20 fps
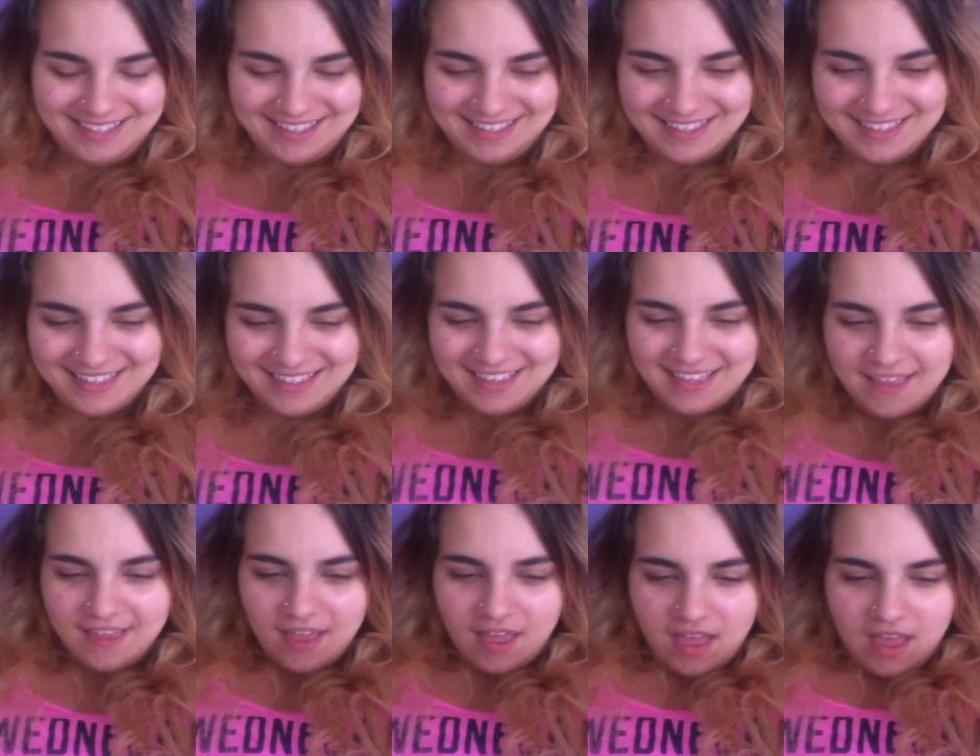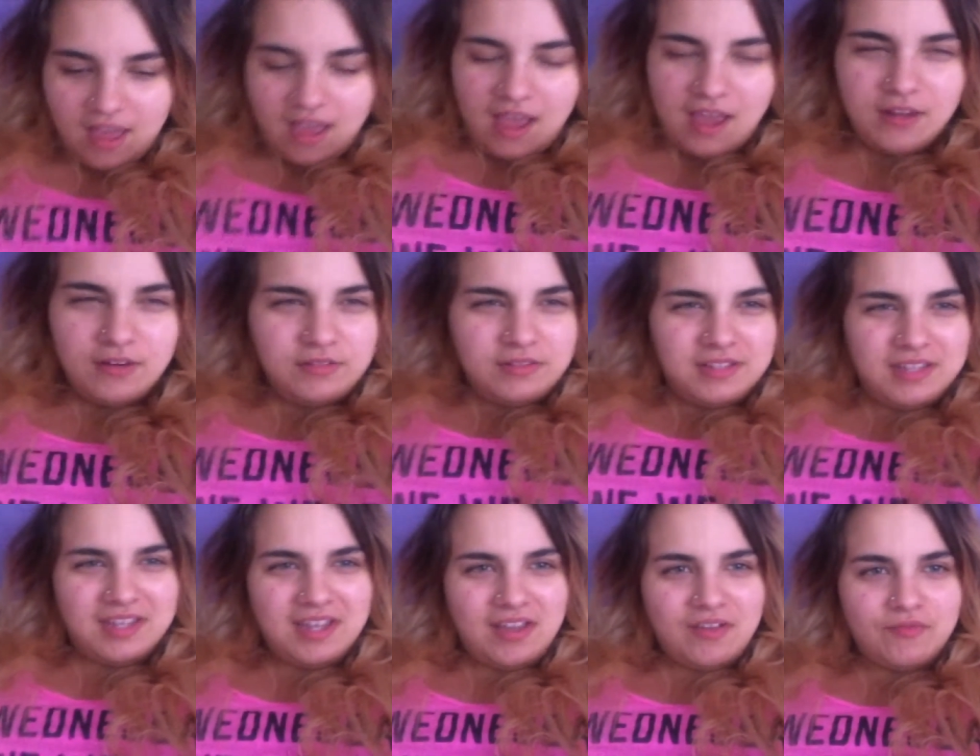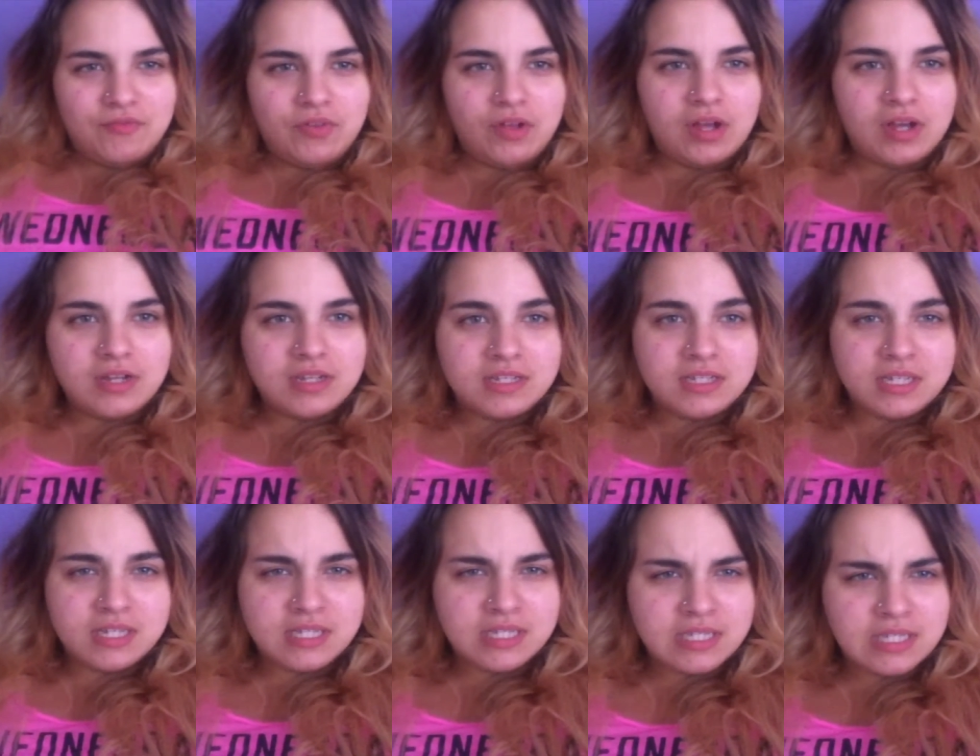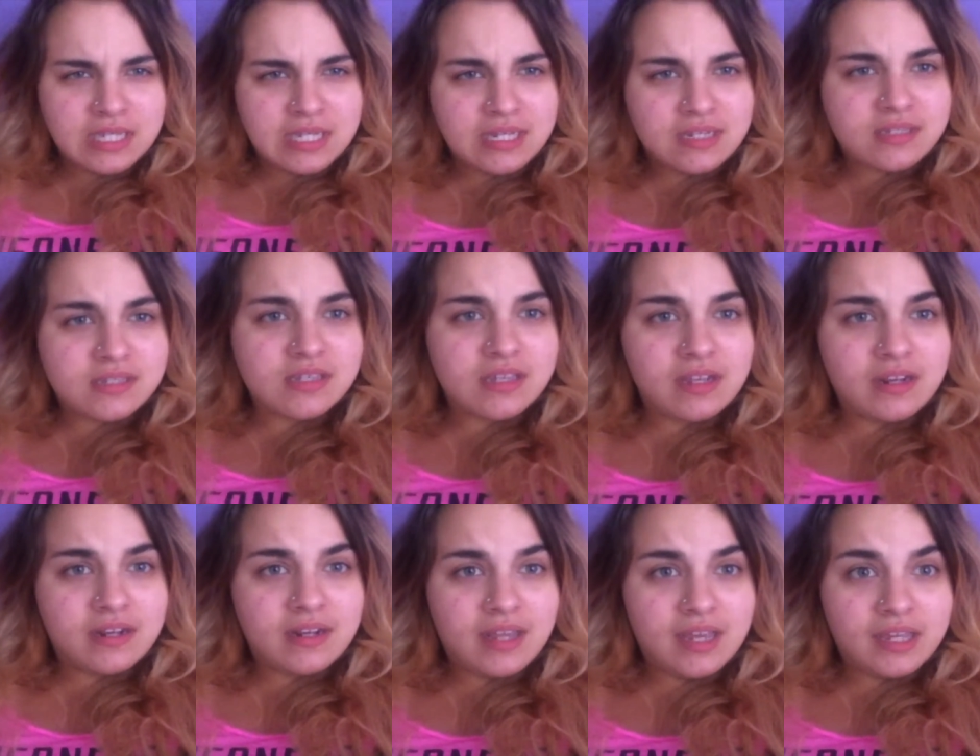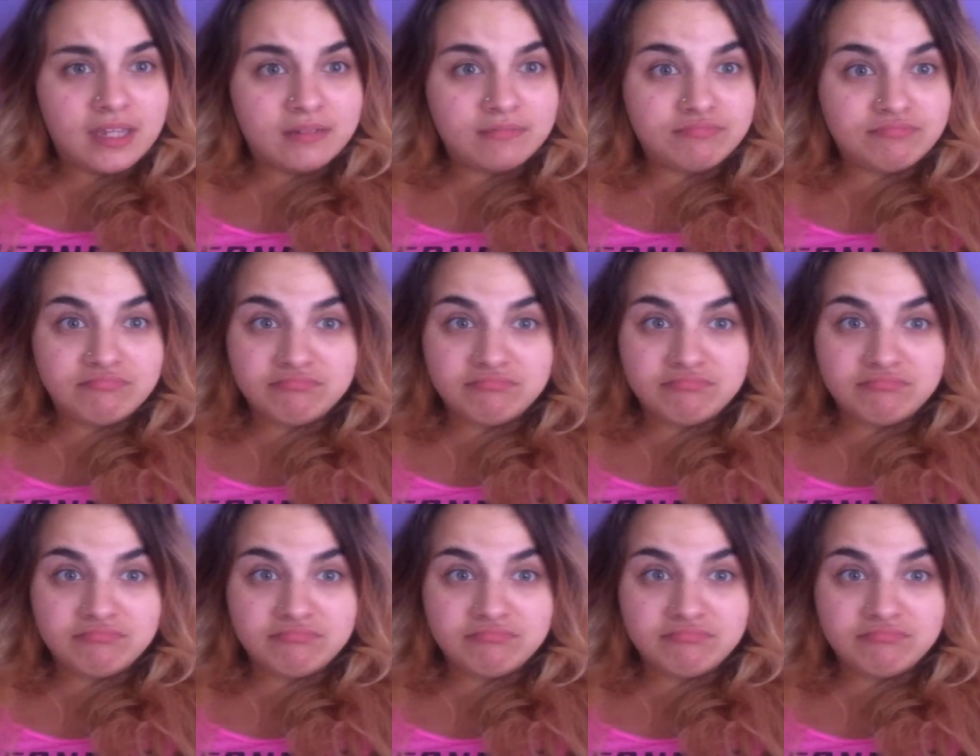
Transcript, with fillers: I don't think I vlogged since like Sunday.